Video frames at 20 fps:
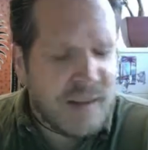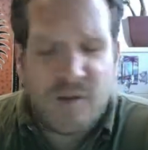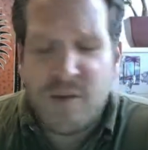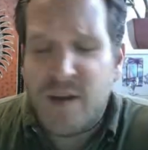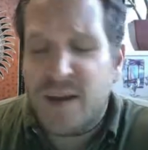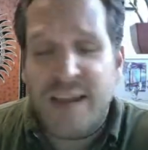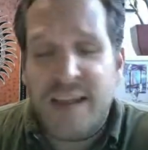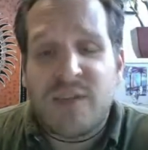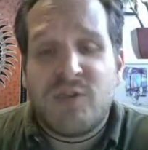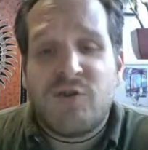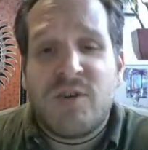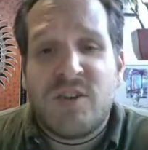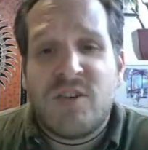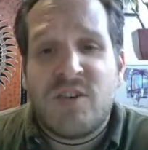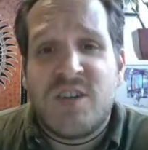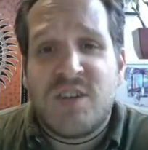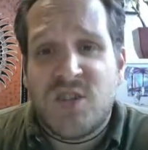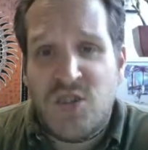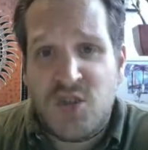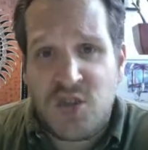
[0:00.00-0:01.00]
electric
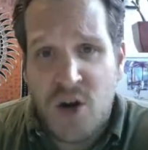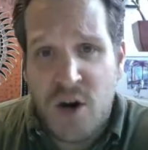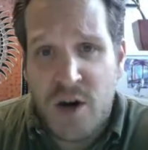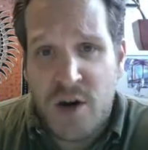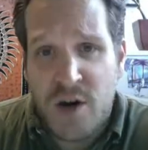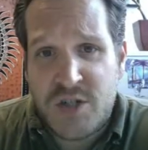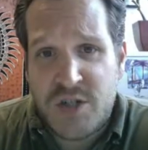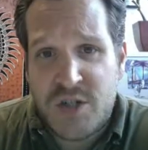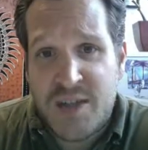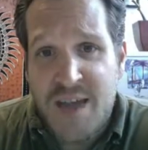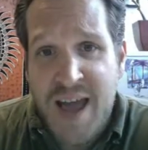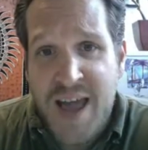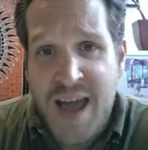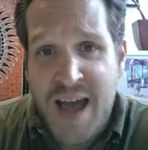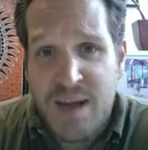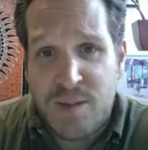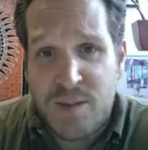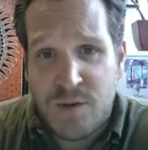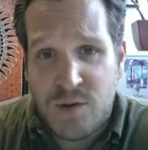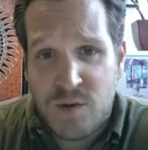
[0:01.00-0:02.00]
discharge in the
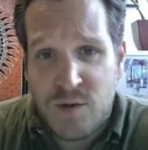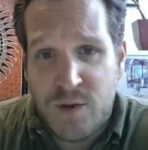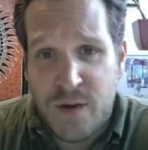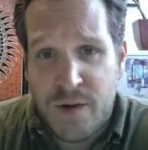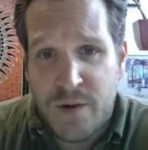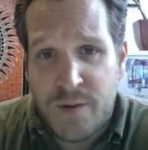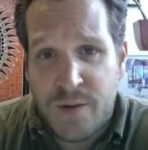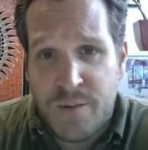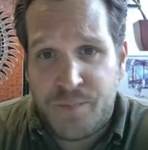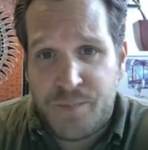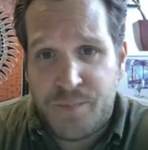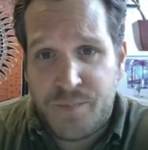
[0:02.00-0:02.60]
atmosphere,